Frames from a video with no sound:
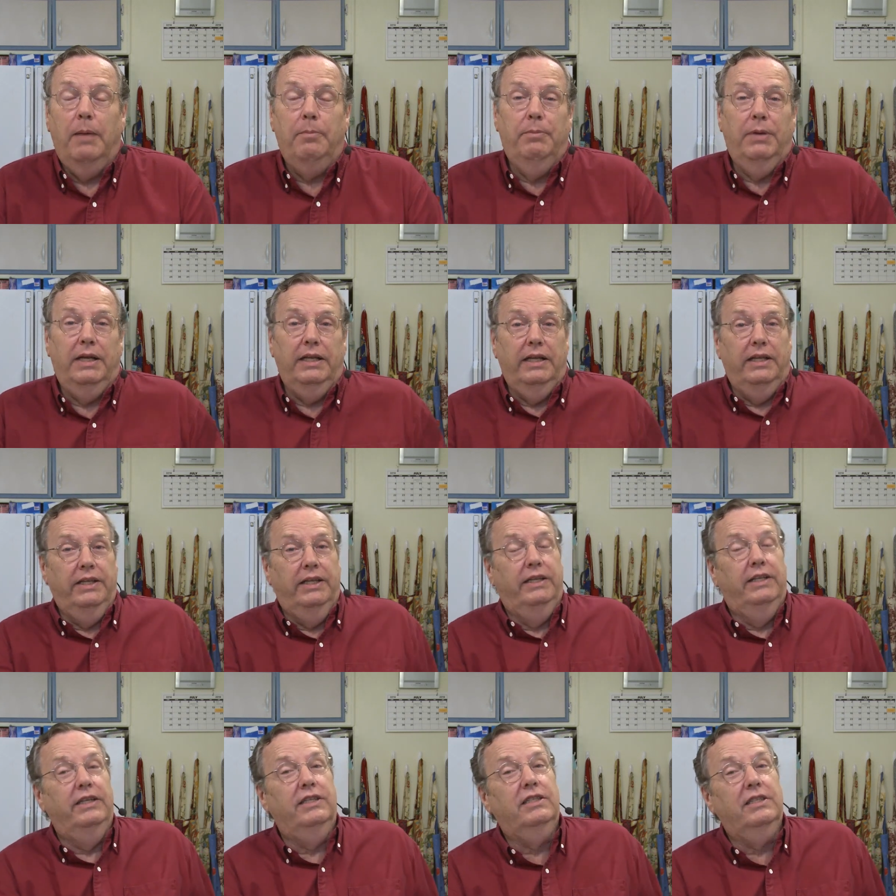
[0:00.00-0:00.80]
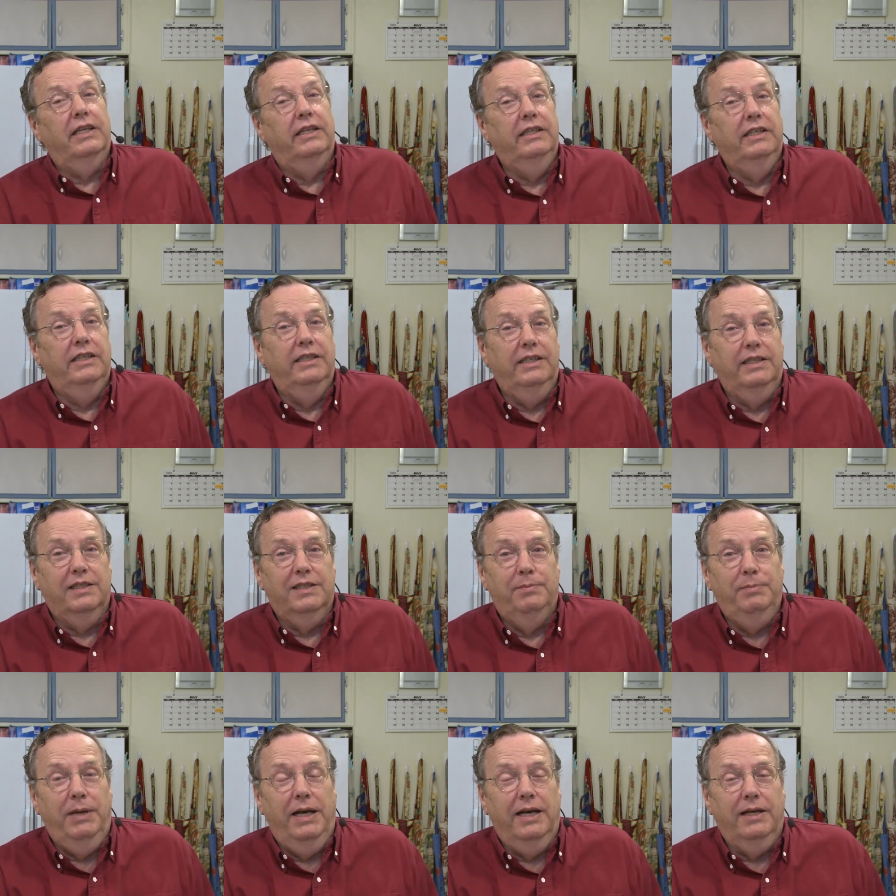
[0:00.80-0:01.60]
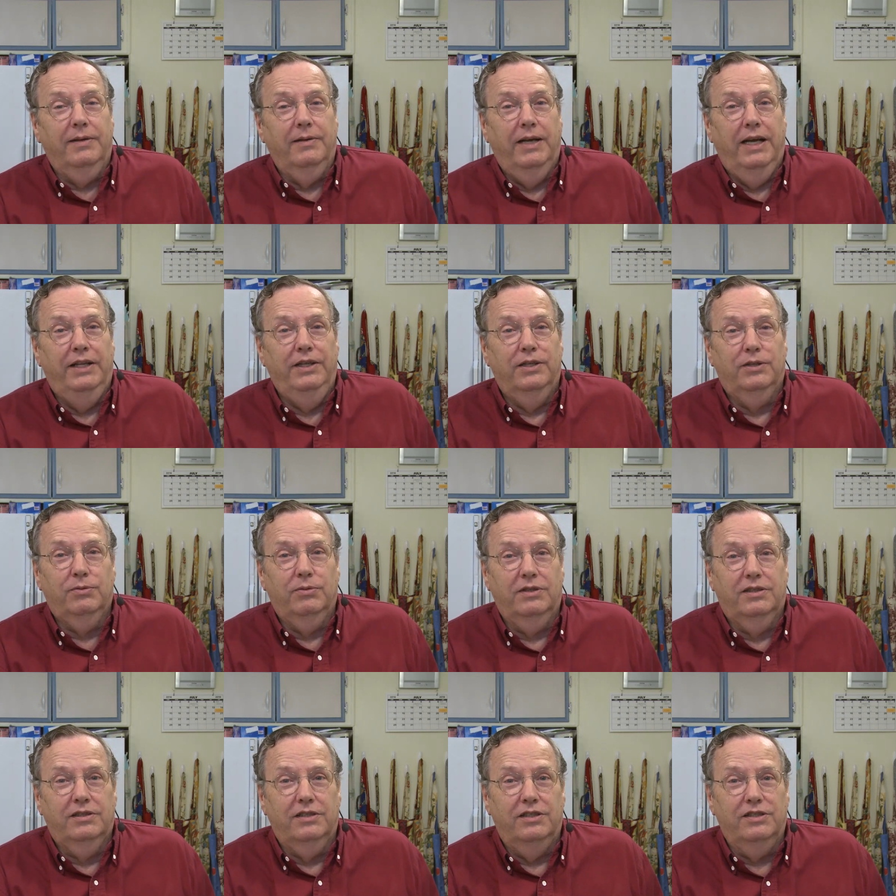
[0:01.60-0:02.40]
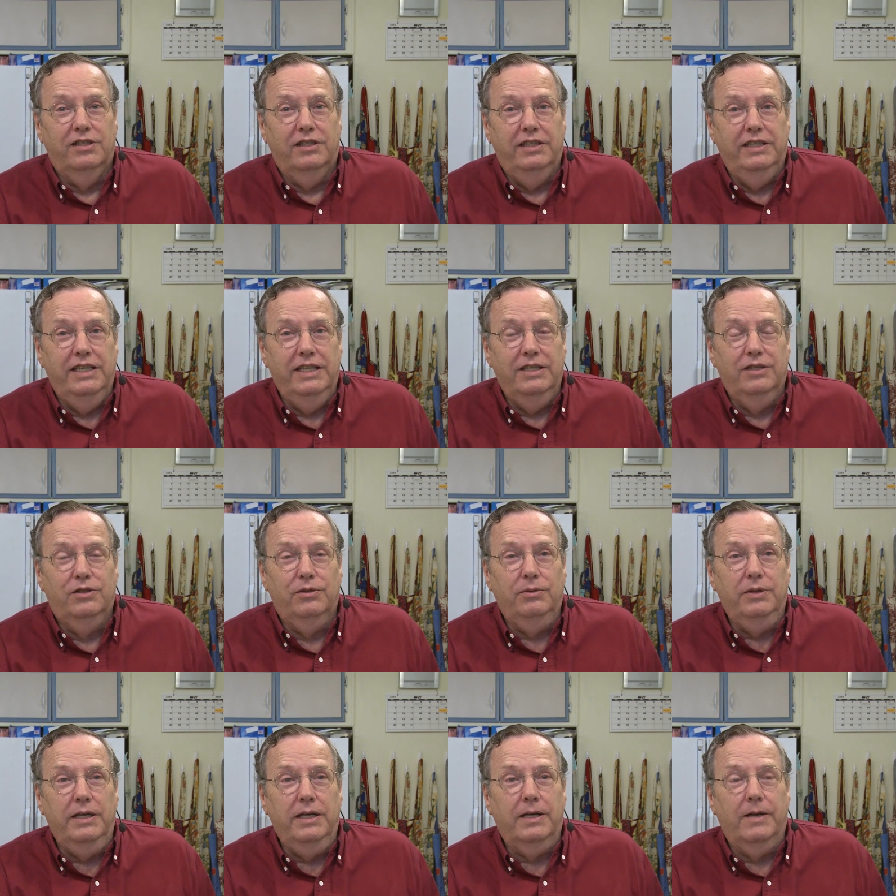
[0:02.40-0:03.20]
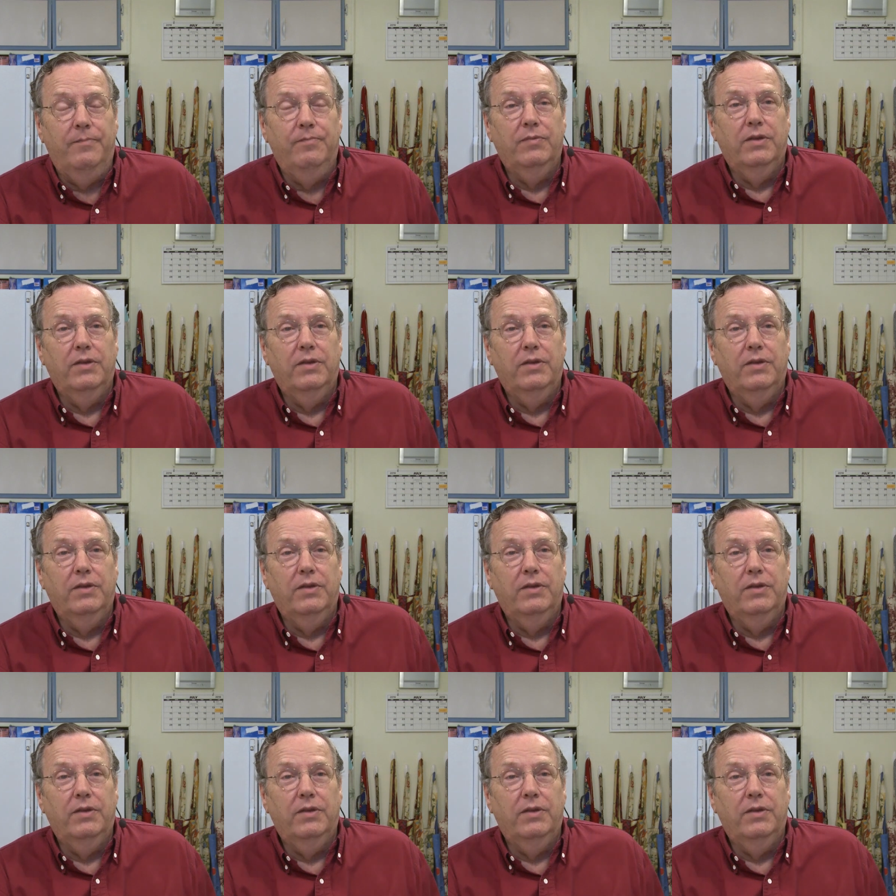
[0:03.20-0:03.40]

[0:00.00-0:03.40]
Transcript: But this I didn't expect, and this was such a neat trick.